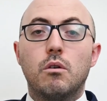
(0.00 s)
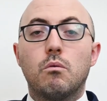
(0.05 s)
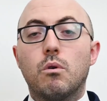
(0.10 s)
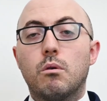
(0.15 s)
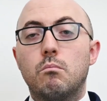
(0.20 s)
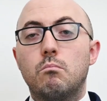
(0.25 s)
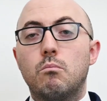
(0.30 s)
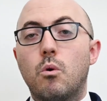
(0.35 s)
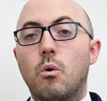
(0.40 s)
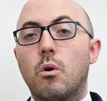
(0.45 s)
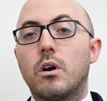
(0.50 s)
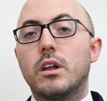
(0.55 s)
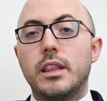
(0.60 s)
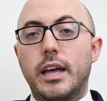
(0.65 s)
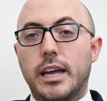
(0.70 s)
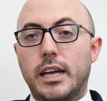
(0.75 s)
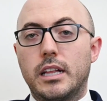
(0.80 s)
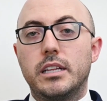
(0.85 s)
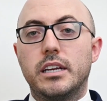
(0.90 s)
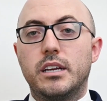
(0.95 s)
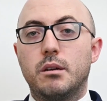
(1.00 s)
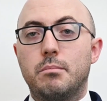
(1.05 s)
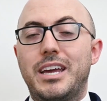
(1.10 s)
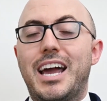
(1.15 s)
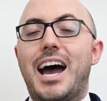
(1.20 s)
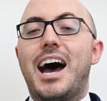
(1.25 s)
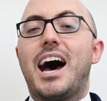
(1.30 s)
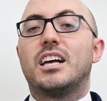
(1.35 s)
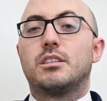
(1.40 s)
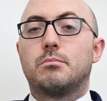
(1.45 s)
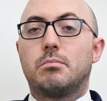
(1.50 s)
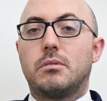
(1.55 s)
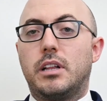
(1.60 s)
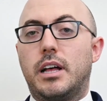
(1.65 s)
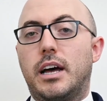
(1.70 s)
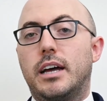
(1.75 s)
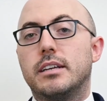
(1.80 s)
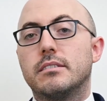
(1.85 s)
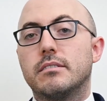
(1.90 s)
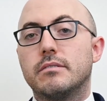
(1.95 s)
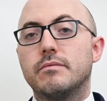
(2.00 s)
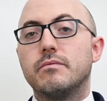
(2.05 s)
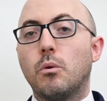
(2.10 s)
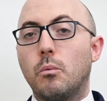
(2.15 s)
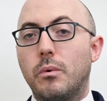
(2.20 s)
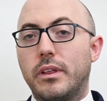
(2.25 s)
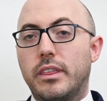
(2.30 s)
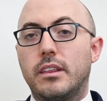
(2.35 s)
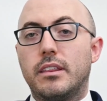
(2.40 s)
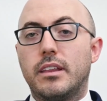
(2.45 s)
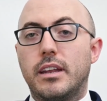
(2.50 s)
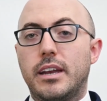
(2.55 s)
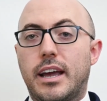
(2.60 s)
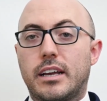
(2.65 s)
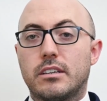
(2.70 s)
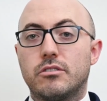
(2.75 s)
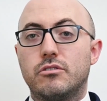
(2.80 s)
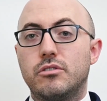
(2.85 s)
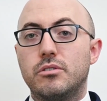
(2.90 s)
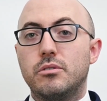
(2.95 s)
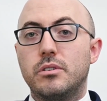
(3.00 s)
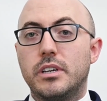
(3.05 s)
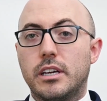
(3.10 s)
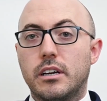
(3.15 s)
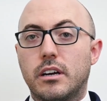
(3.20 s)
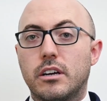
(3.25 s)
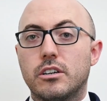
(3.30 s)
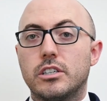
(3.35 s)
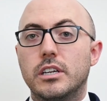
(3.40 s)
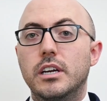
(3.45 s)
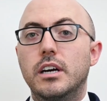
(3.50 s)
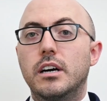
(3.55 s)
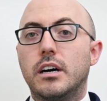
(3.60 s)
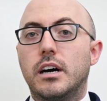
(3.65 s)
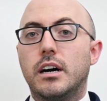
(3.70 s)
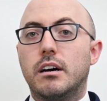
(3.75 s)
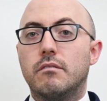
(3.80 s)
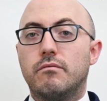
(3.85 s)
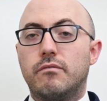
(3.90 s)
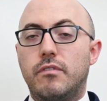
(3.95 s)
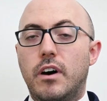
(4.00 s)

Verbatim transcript: were more likely to be hospitalized within the next two years um,